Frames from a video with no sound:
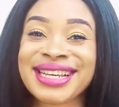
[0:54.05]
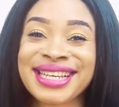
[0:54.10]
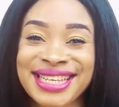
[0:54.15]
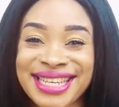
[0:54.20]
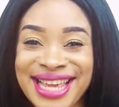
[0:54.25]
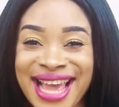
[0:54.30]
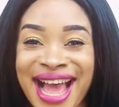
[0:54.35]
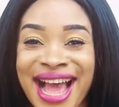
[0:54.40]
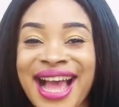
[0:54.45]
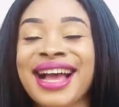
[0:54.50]

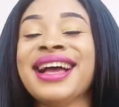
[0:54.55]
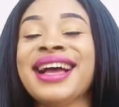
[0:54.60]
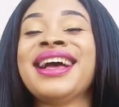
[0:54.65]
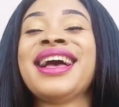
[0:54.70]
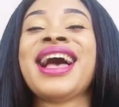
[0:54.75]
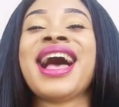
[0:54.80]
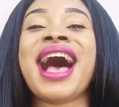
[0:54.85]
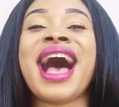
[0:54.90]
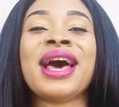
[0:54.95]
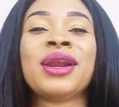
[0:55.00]
Yeah,
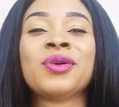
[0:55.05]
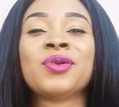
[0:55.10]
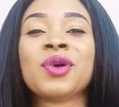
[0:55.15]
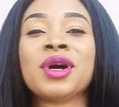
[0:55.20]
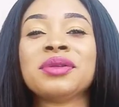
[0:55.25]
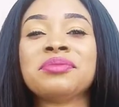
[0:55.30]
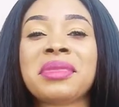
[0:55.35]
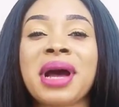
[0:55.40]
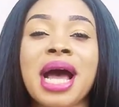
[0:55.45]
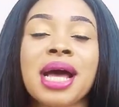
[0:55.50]
I don't
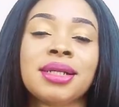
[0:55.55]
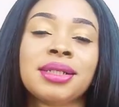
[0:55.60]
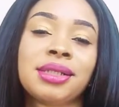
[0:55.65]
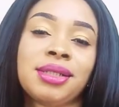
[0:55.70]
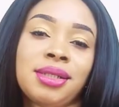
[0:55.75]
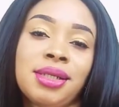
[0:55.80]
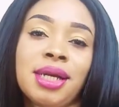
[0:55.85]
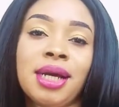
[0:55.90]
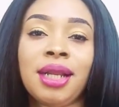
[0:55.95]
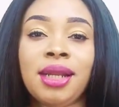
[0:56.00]
want my
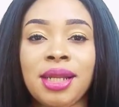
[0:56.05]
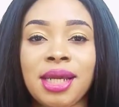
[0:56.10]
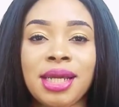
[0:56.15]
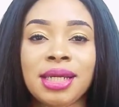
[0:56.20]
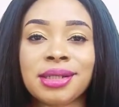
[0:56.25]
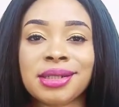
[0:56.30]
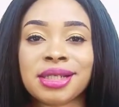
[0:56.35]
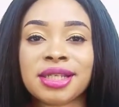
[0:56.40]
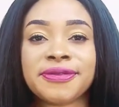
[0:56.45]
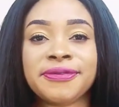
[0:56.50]
dear
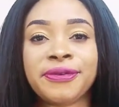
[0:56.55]
ladies